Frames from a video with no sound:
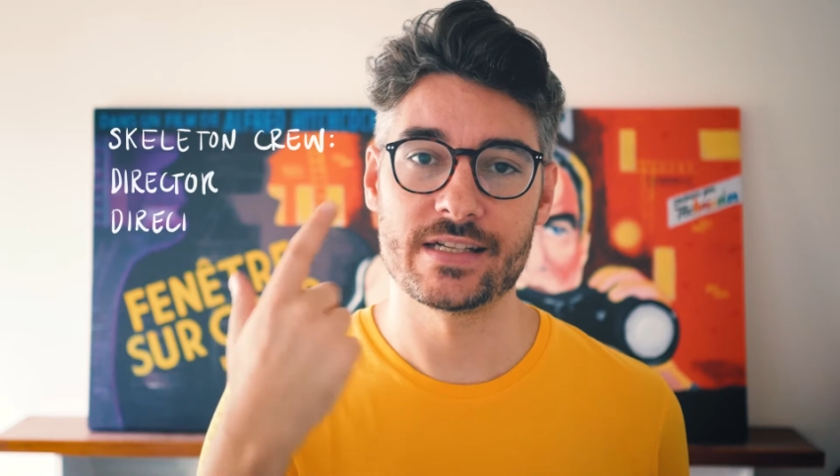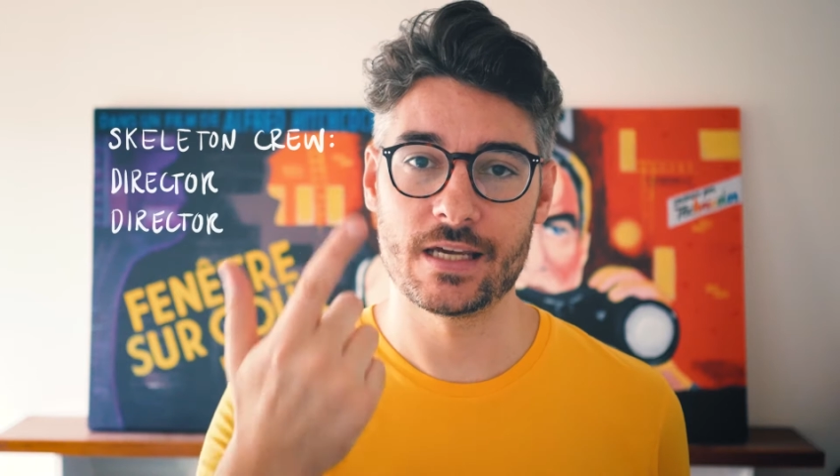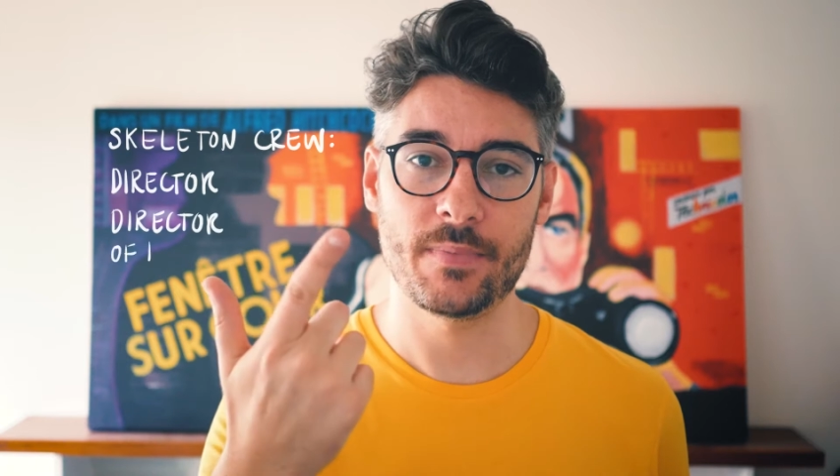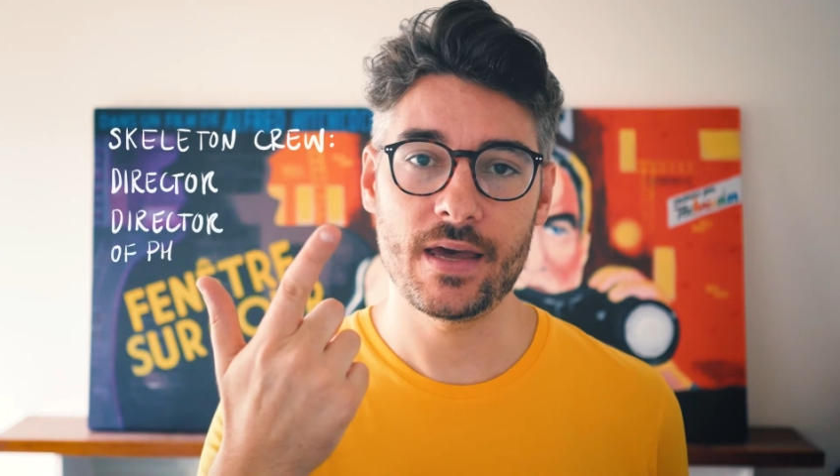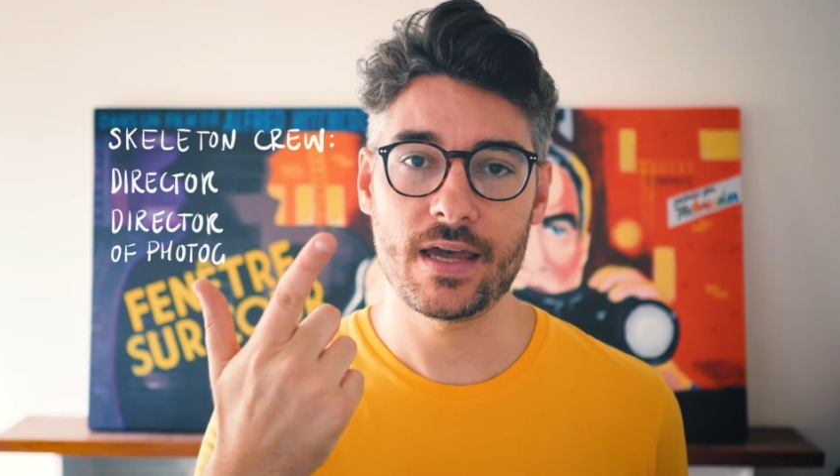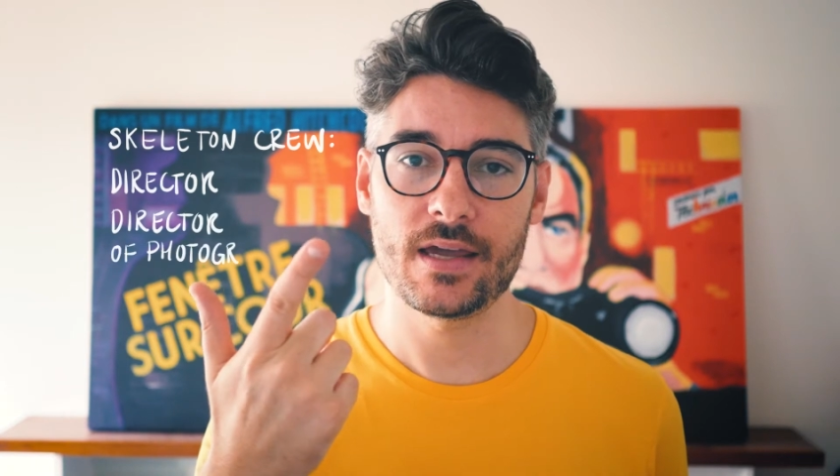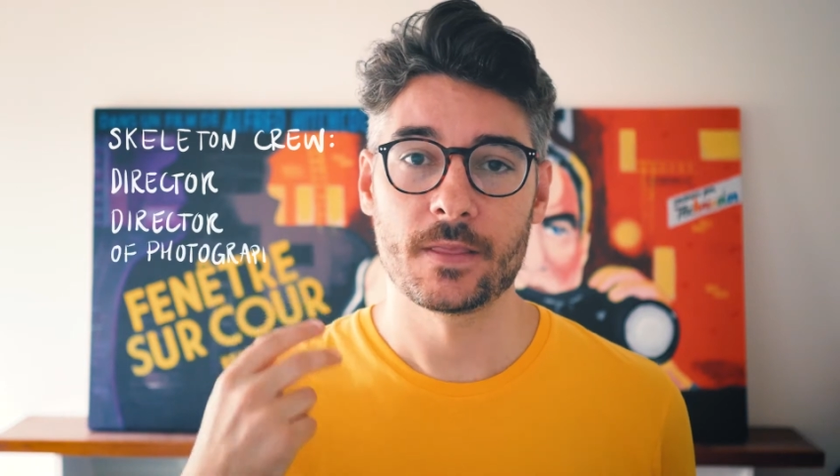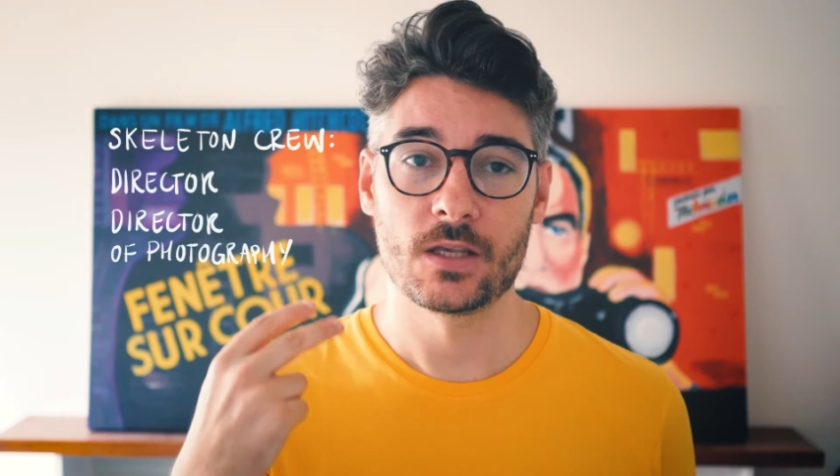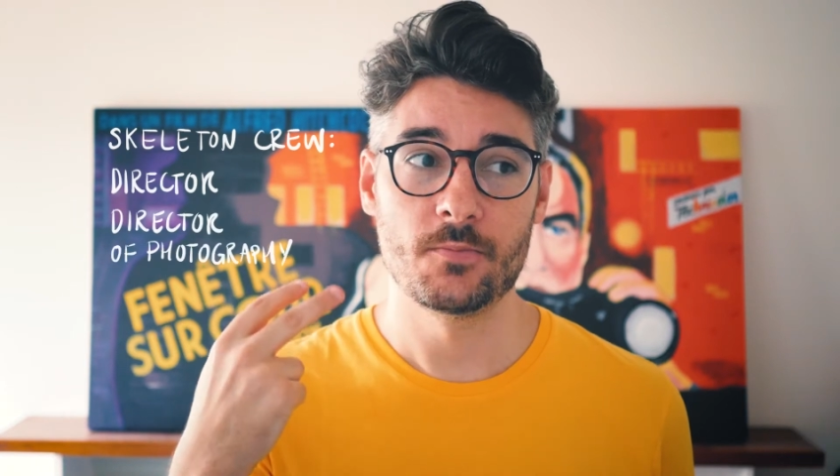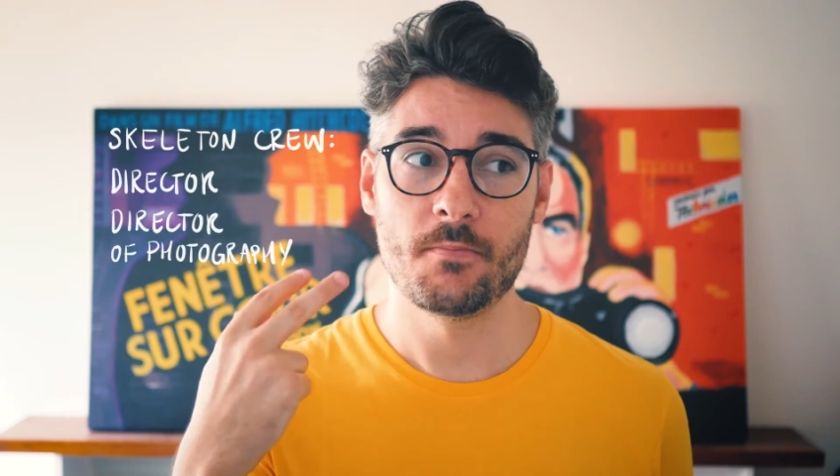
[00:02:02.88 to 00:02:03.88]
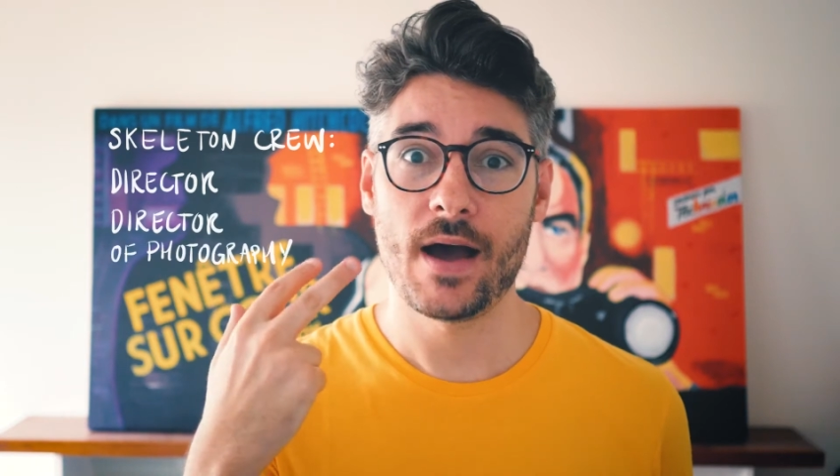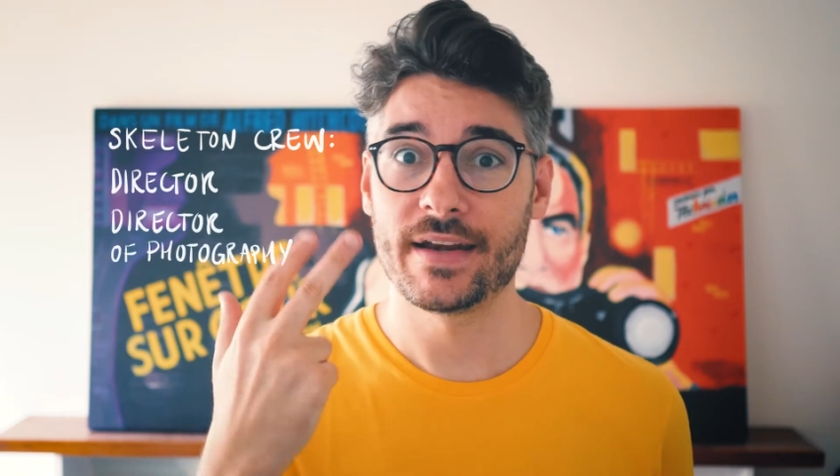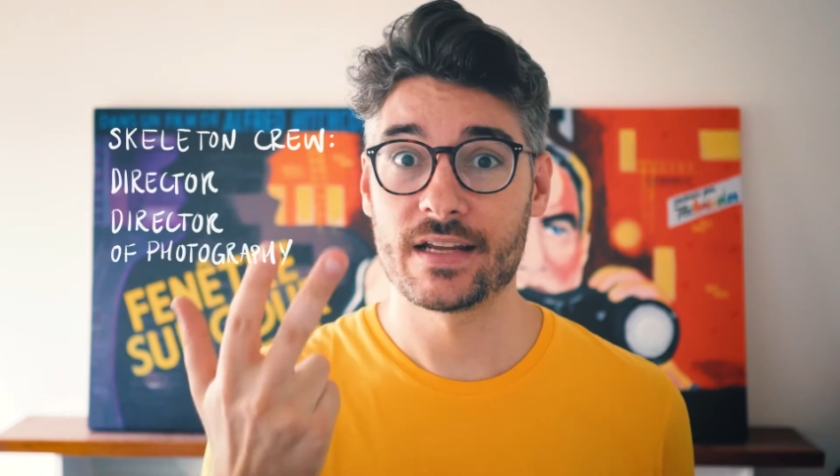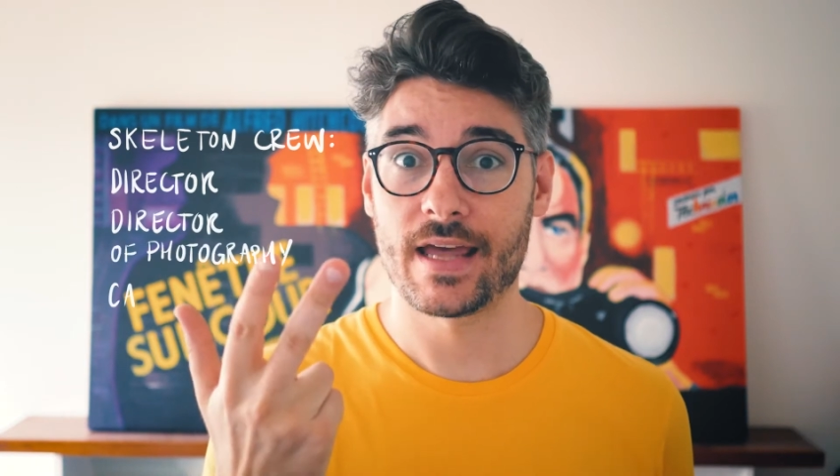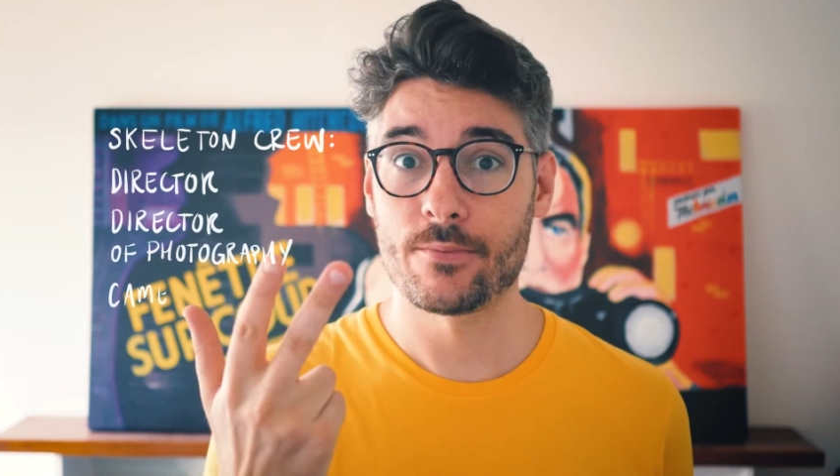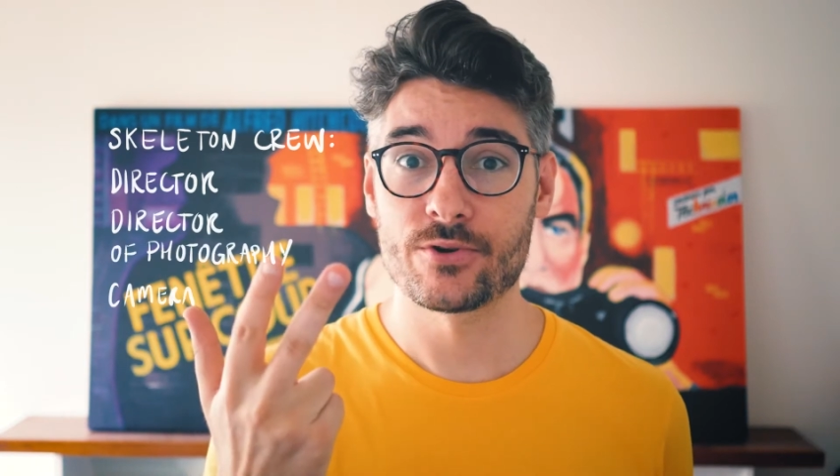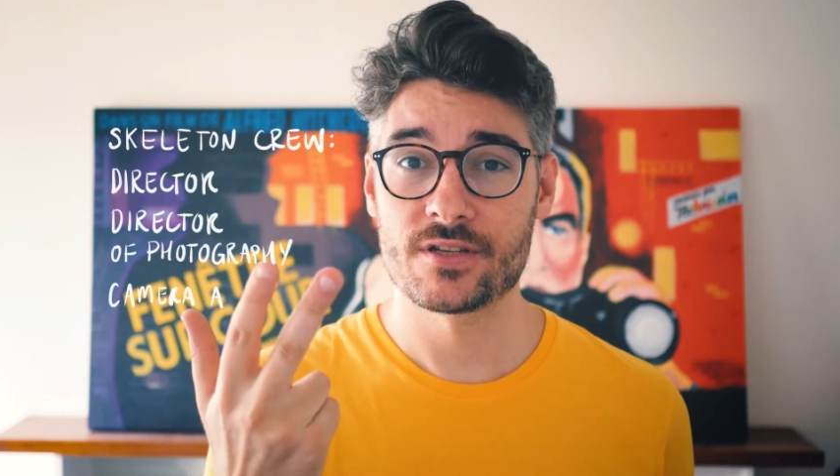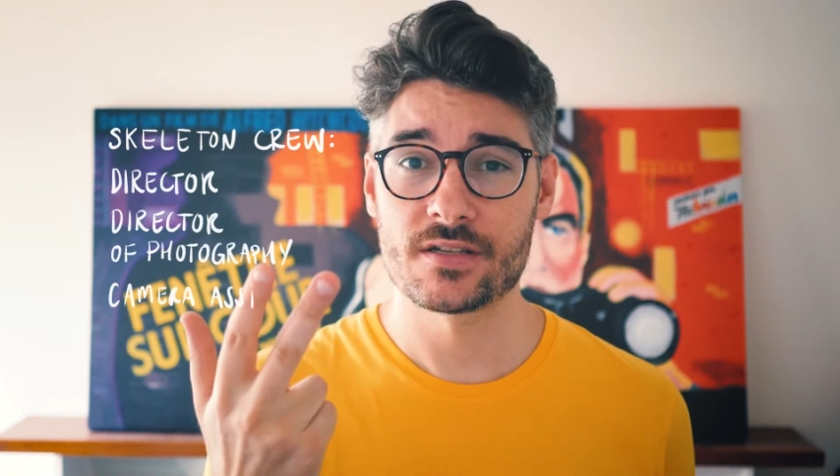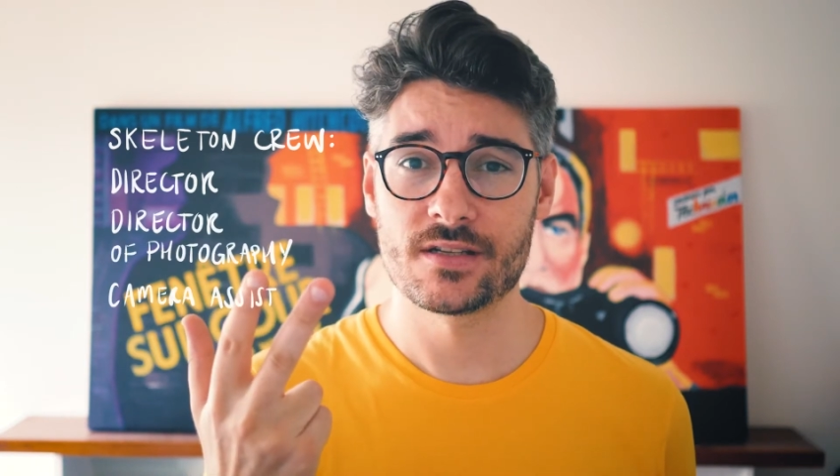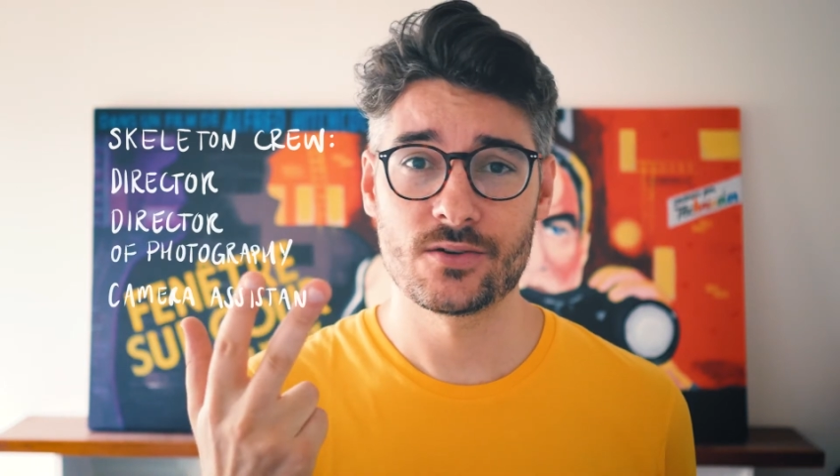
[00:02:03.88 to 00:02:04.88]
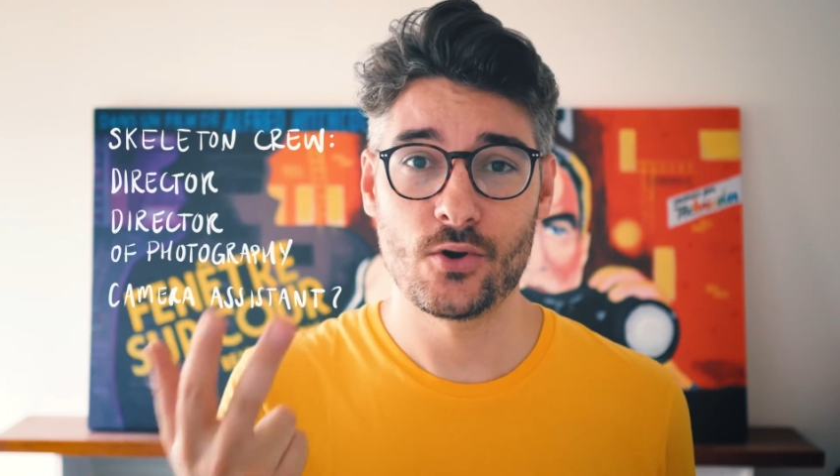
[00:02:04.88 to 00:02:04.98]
DP, you might need a camera assistant,